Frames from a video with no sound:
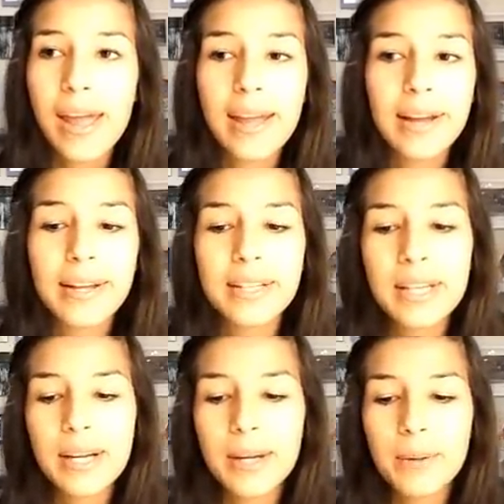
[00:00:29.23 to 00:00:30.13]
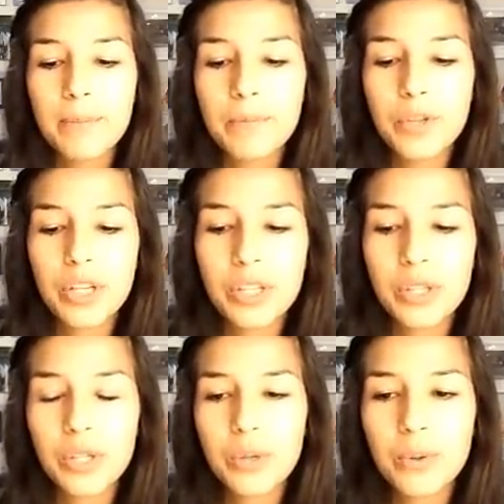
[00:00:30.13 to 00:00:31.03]
and um,
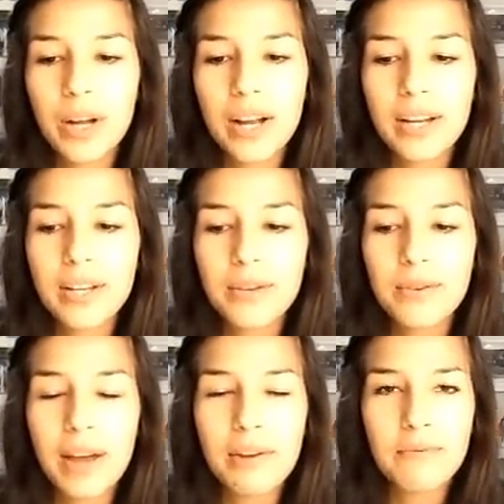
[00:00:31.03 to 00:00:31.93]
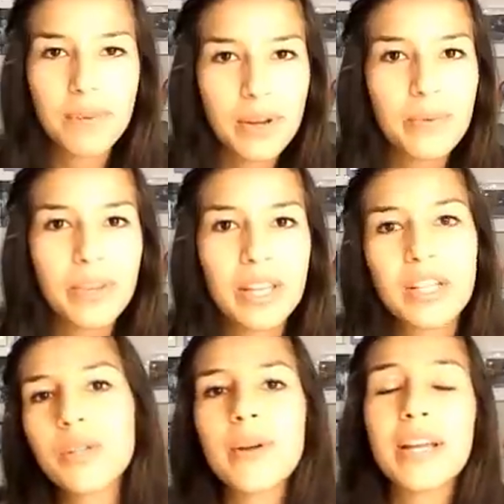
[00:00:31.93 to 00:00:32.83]
just to kind of have fun with
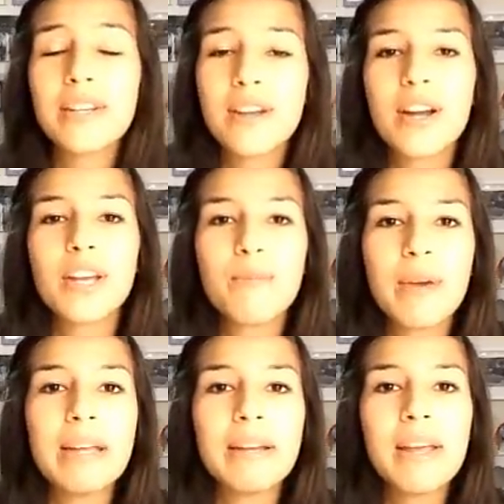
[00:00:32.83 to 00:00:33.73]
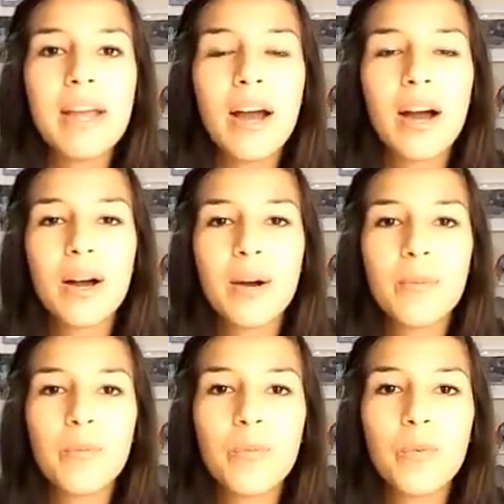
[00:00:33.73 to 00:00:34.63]
it so I can document
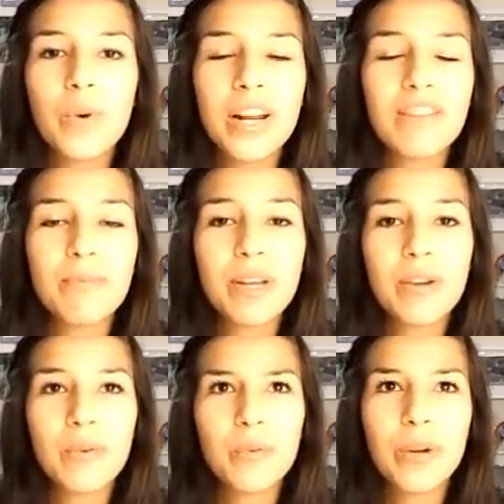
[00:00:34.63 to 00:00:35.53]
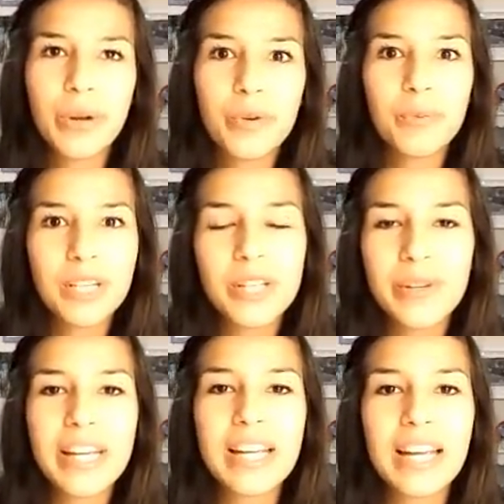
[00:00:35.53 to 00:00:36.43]
um, what I've been, what I will be
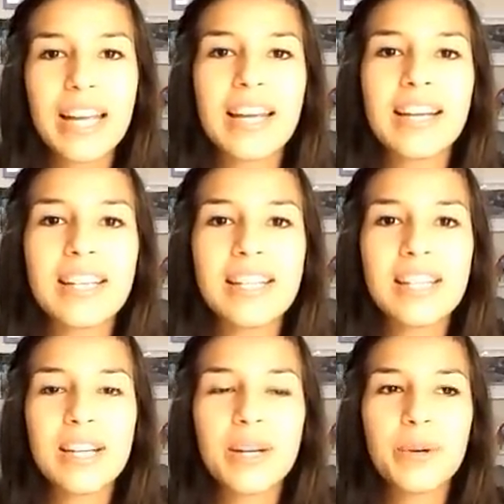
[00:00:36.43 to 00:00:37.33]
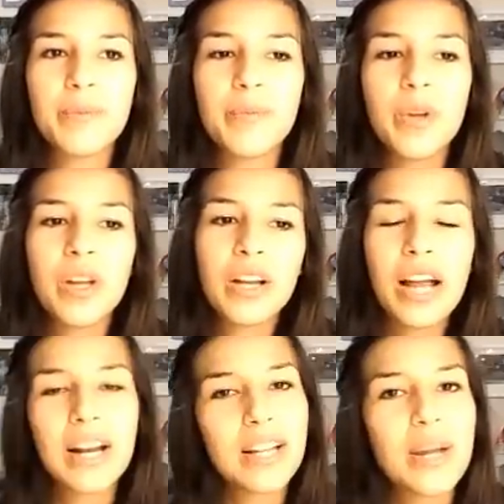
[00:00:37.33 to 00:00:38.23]
doing and um,
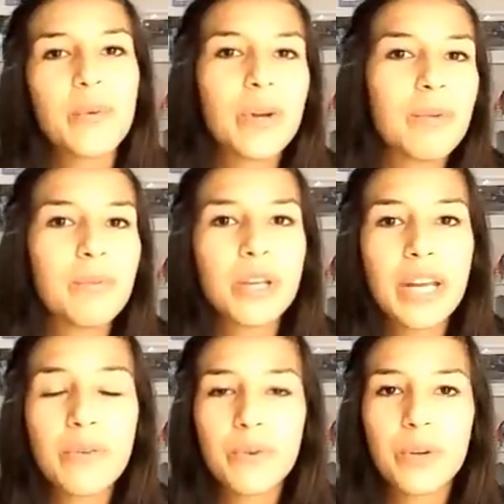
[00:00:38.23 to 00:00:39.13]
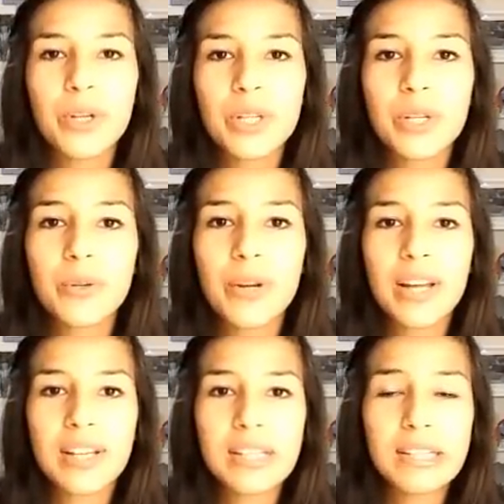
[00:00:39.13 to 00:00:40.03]
kind of like what I'm looking forward to
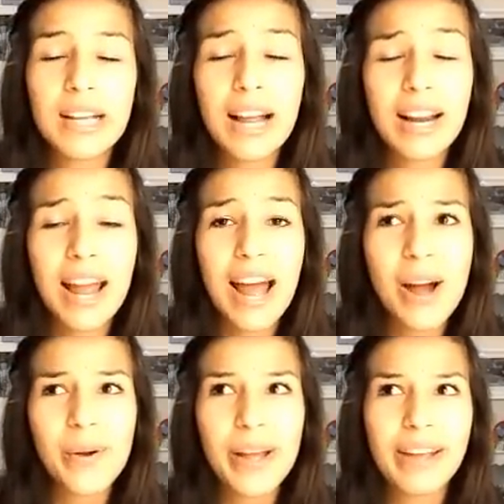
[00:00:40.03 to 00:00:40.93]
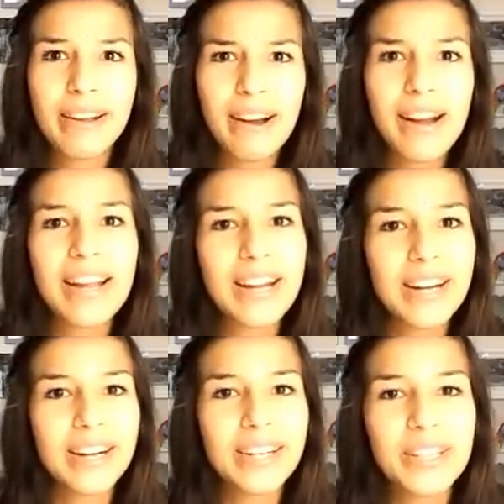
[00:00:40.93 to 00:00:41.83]
and kind of how I got
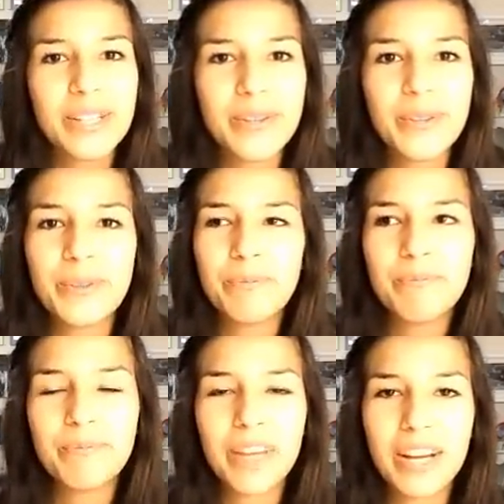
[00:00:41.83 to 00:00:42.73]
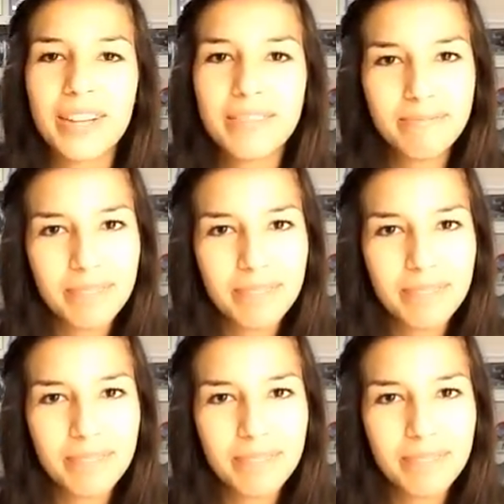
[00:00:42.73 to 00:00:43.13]
here to uh,